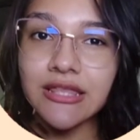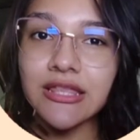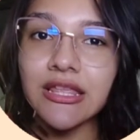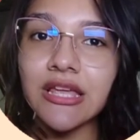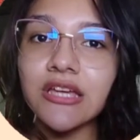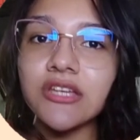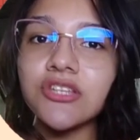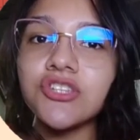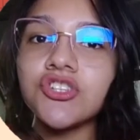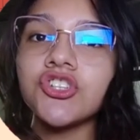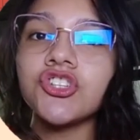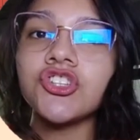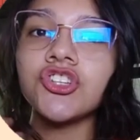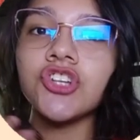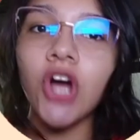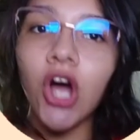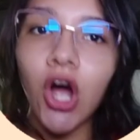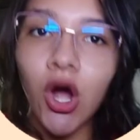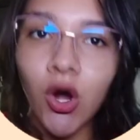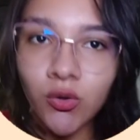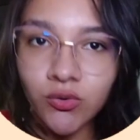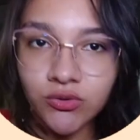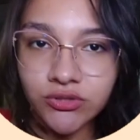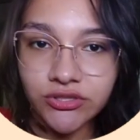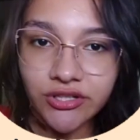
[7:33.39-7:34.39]
they
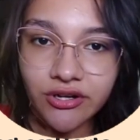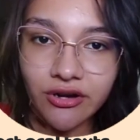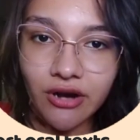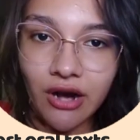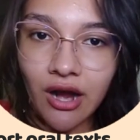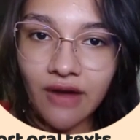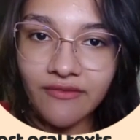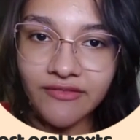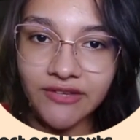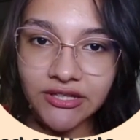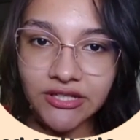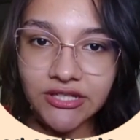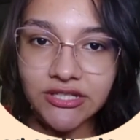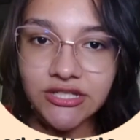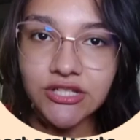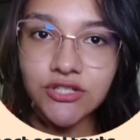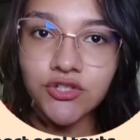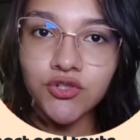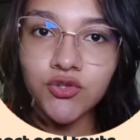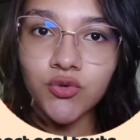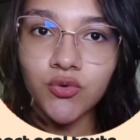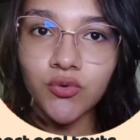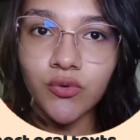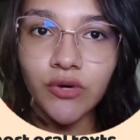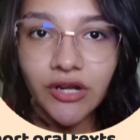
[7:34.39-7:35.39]
show their ability
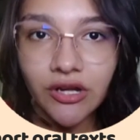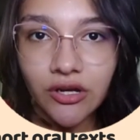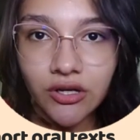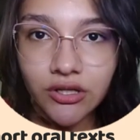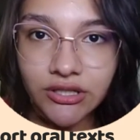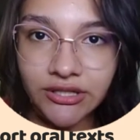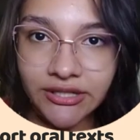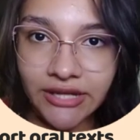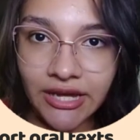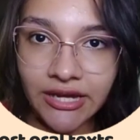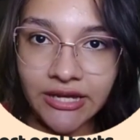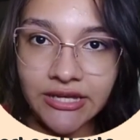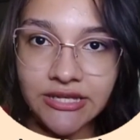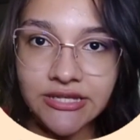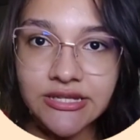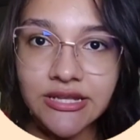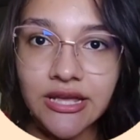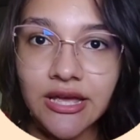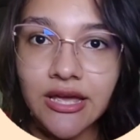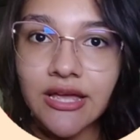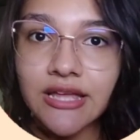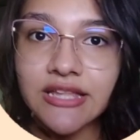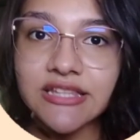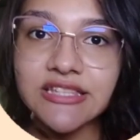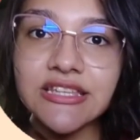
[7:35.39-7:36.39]
to recognize
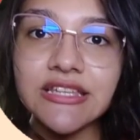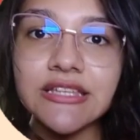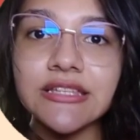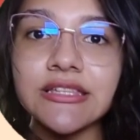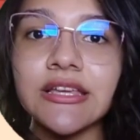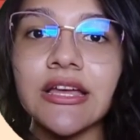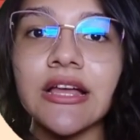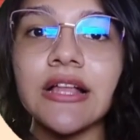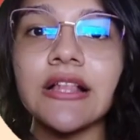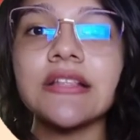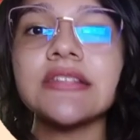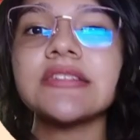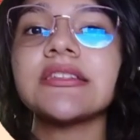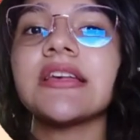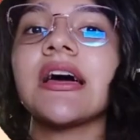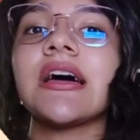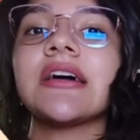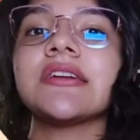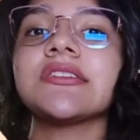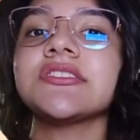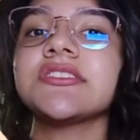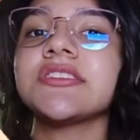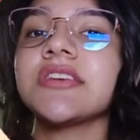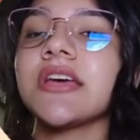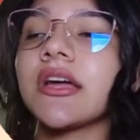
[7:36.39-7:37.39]
details
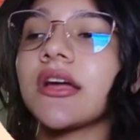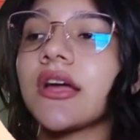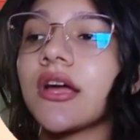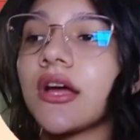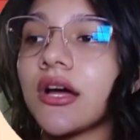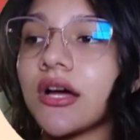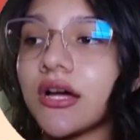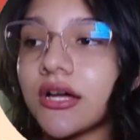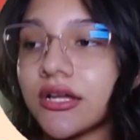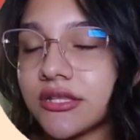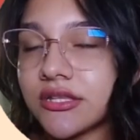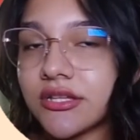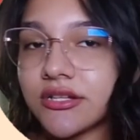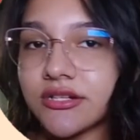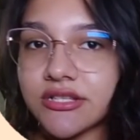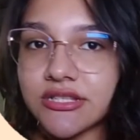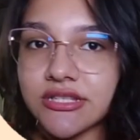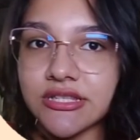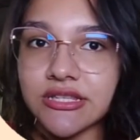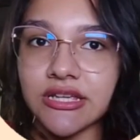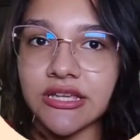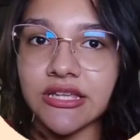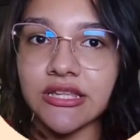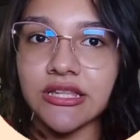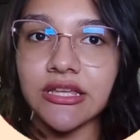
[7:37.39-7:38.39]
and check
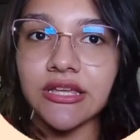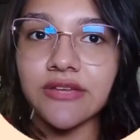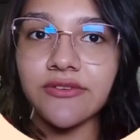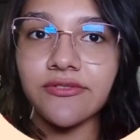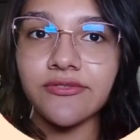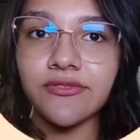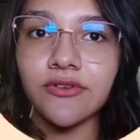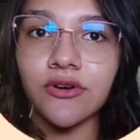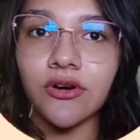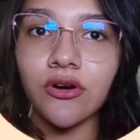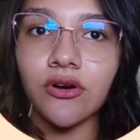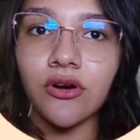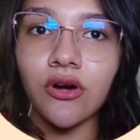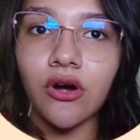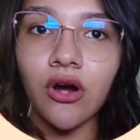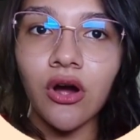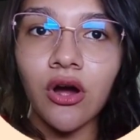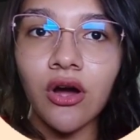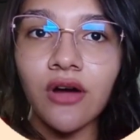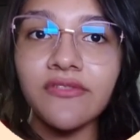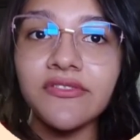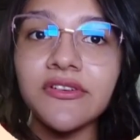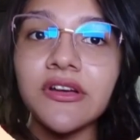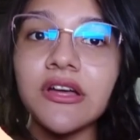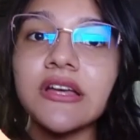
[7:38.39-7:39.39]
understanding
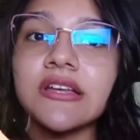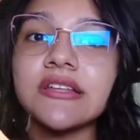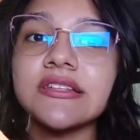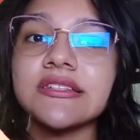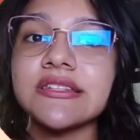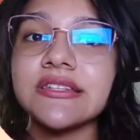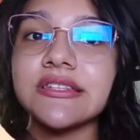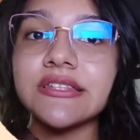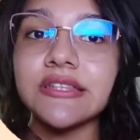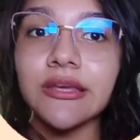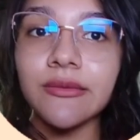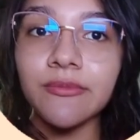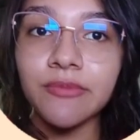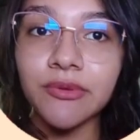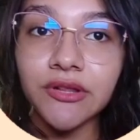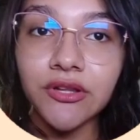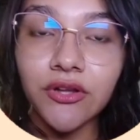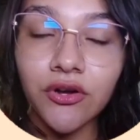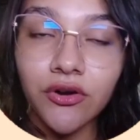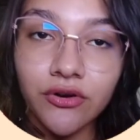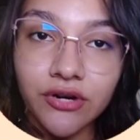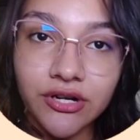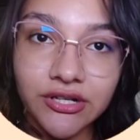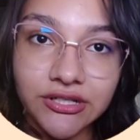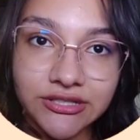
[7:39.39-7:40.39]
of simple
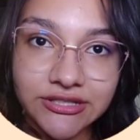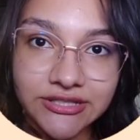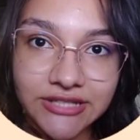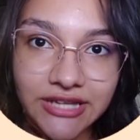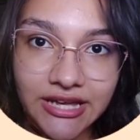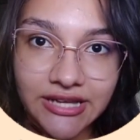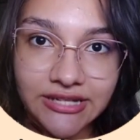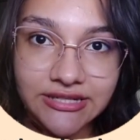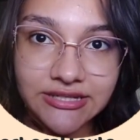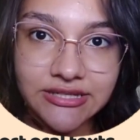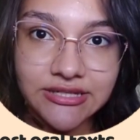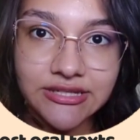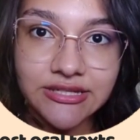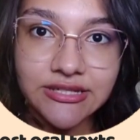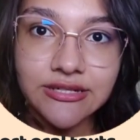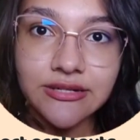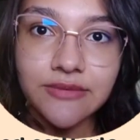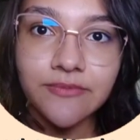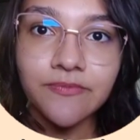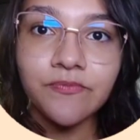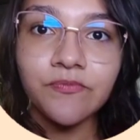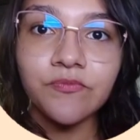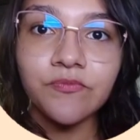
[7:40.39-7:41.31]
oral tests.